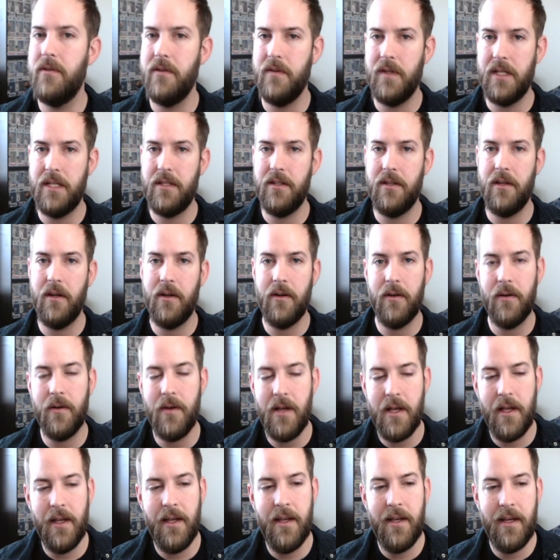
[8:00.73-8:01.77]
you need to go.
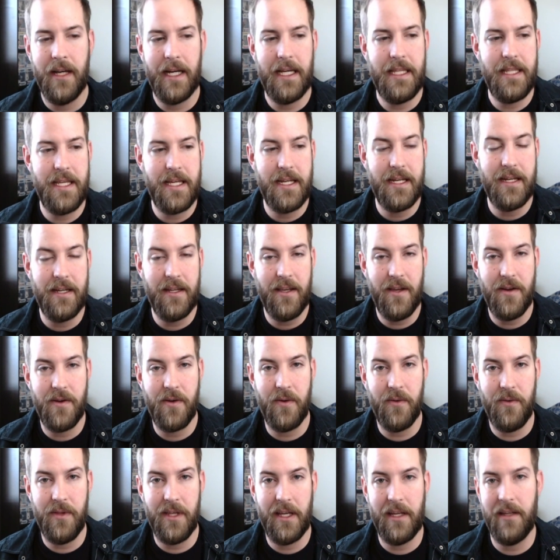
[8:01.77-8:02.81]
And then, you
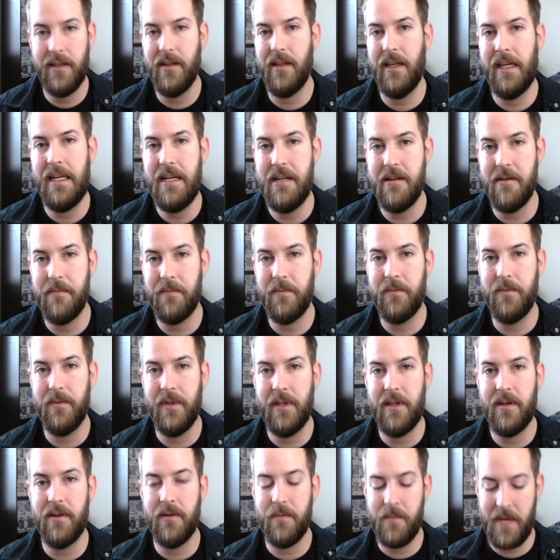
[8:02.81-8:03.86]
know, they end up,
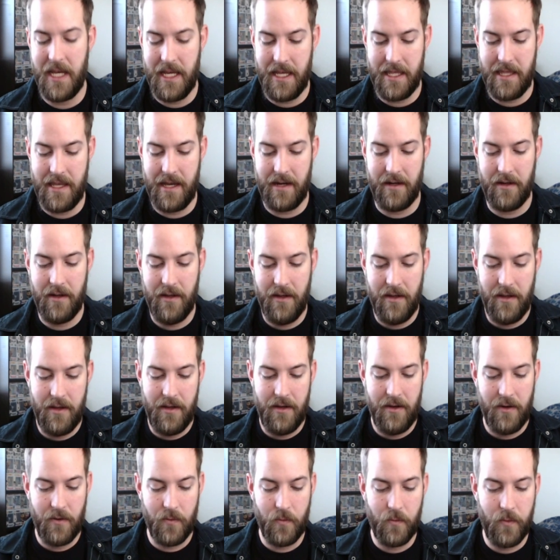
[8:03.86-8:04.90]
you know, making that
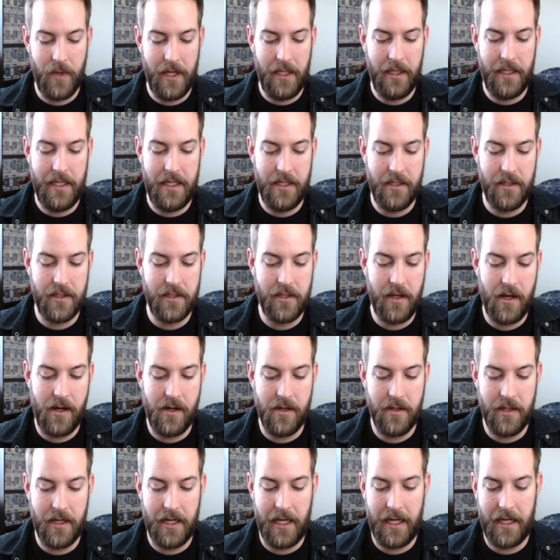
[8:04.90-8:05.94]
really good
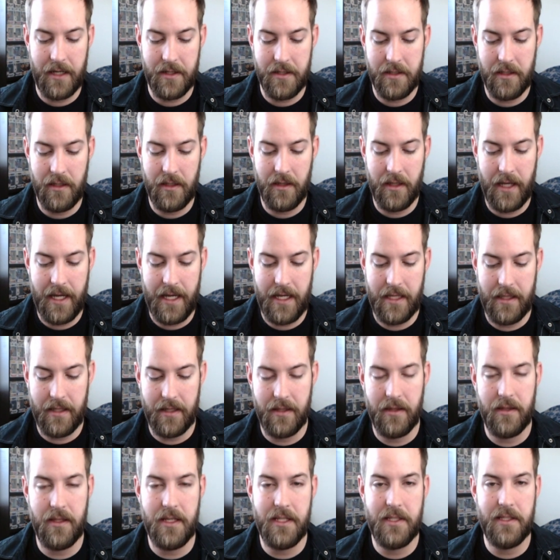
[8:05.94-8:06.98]
song that I actually like,
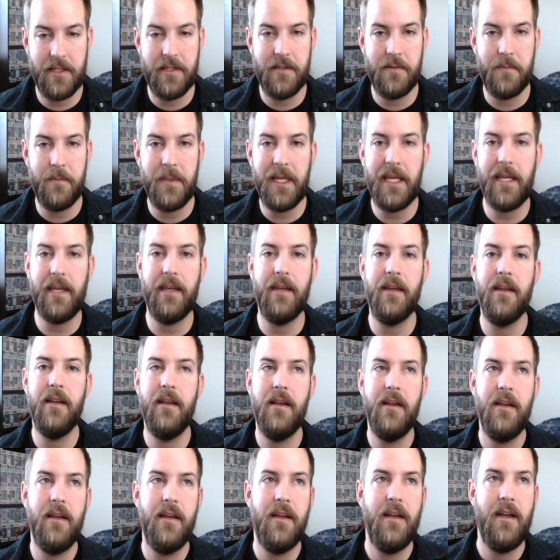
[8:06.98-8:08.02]
that This Is Me.
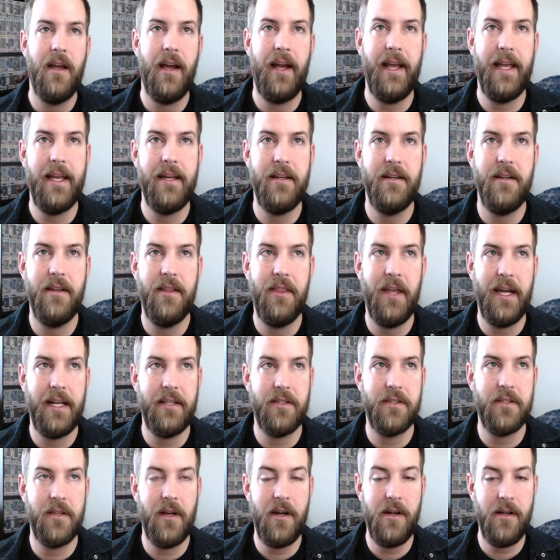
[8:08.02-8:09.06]
And
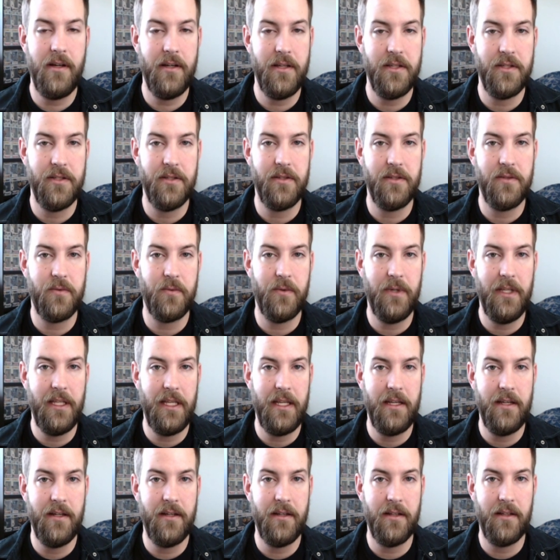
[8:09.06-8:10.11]
that song is just really
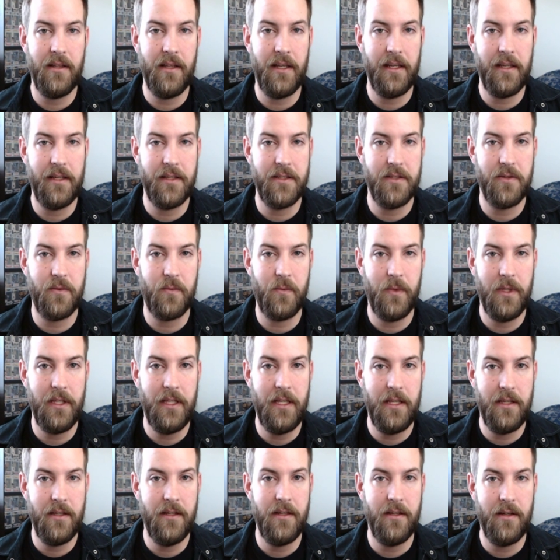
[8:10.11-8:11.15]
good. Like, it's a really
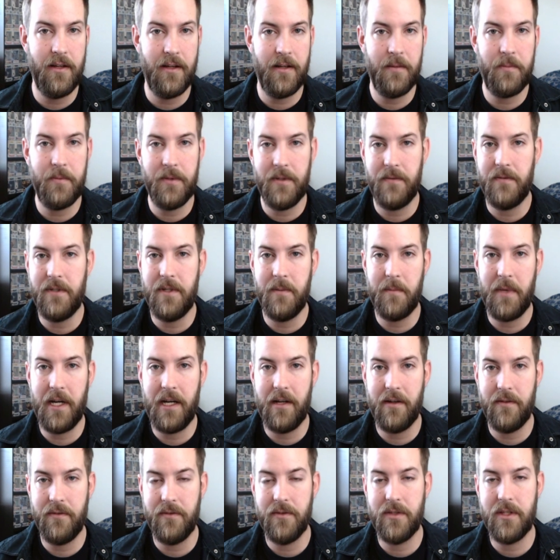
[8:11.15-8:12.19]
good, uplifting,
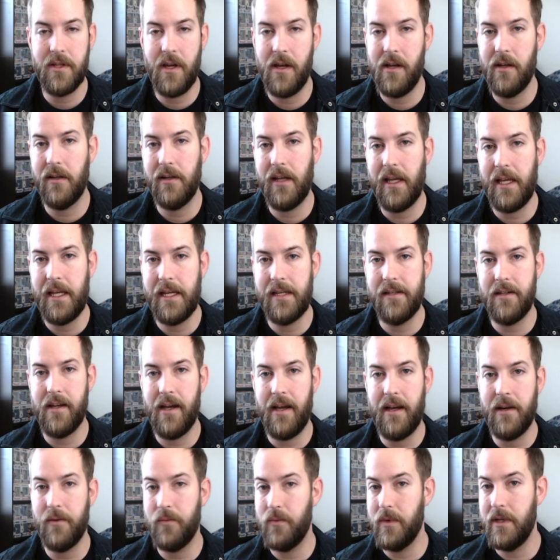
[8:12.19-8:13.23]
powerful song, and
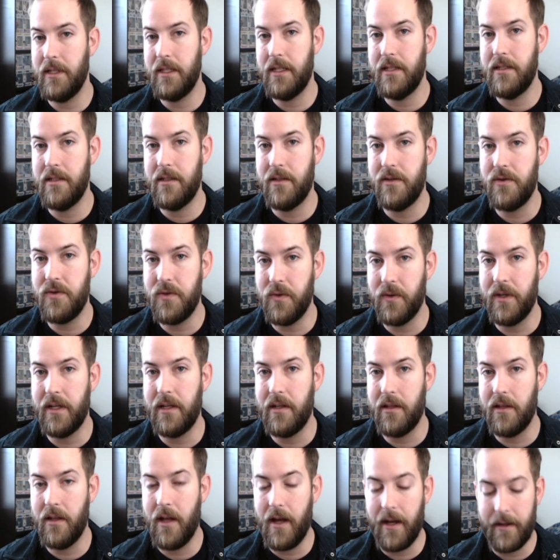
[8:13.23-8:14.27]
I really did enjoy it
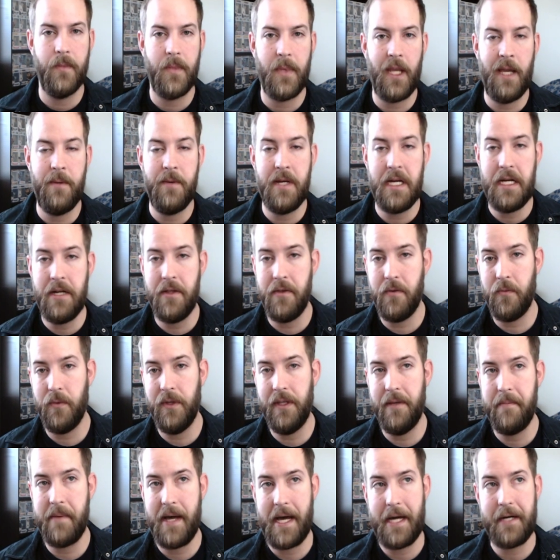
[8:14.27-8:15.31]
a lot. I mean, another
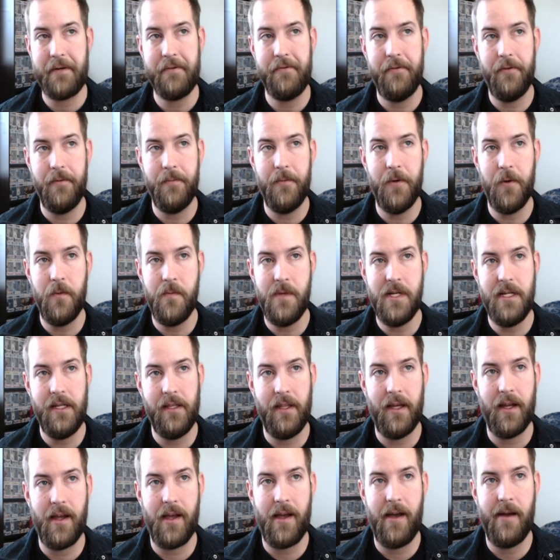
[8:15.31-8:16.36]
really powerful moment
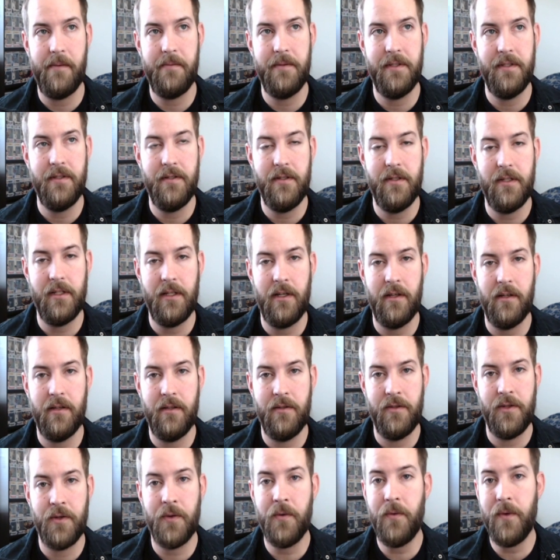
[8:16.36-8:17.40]
that happened
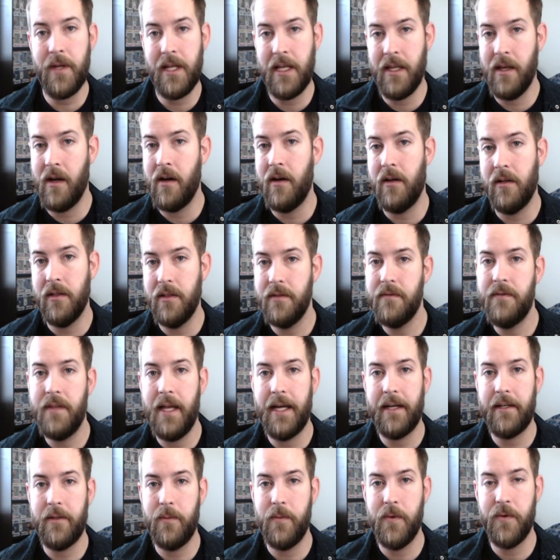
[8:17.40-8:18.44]
during all of
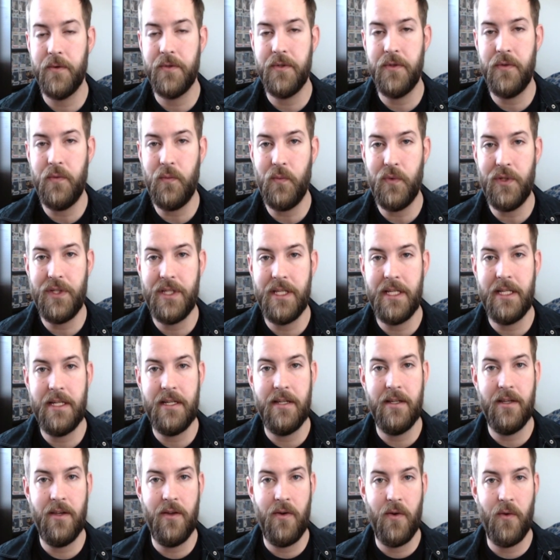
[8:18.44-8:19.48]
that commotion was
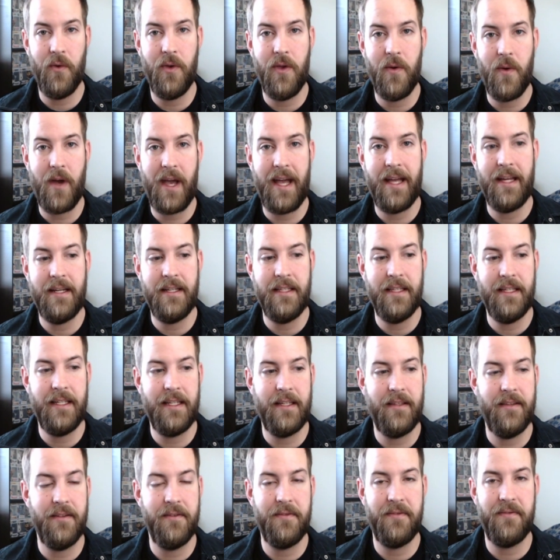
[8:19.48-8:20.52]
then, you know, you had,
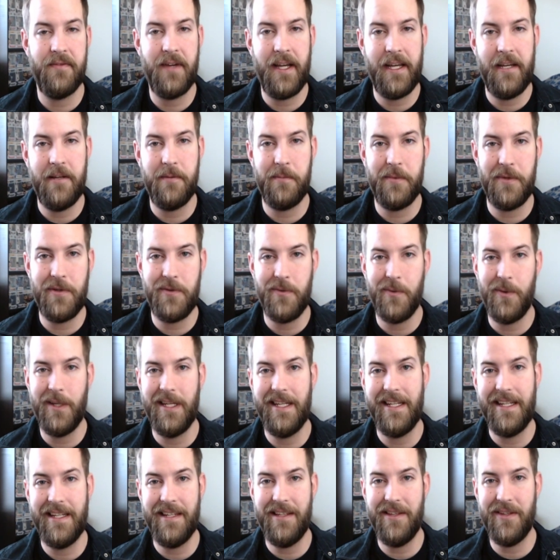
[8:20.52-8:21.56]
like, the fight
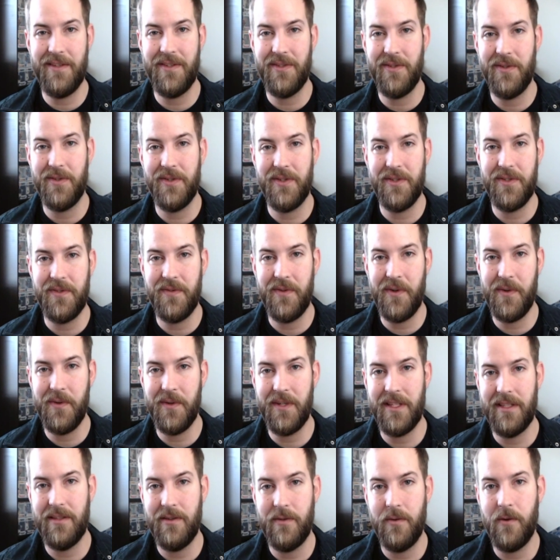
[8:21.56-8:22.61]
between the circus folk
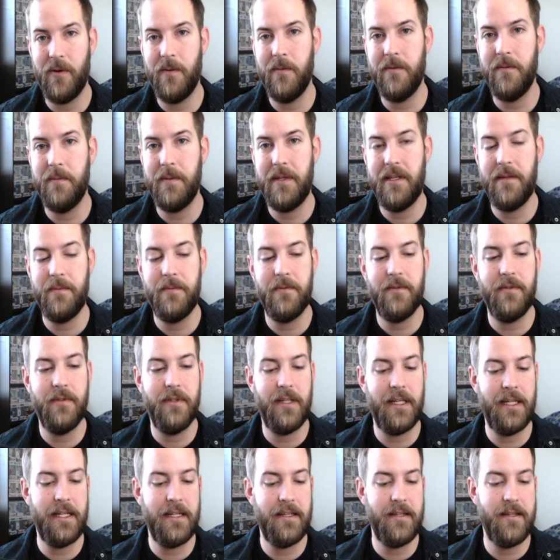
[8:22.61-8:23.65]
and the normal people,
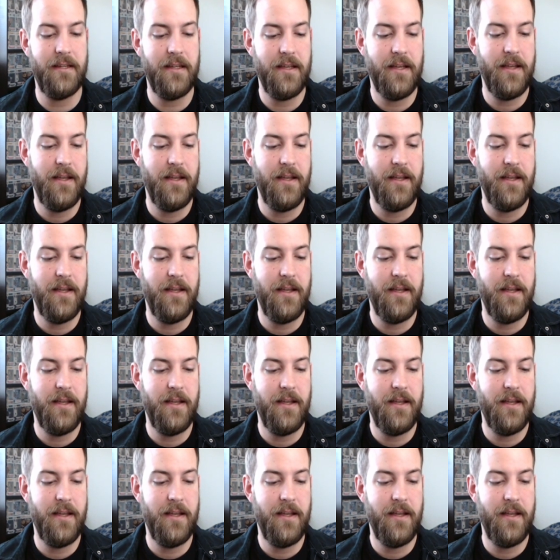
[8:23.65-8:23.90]
and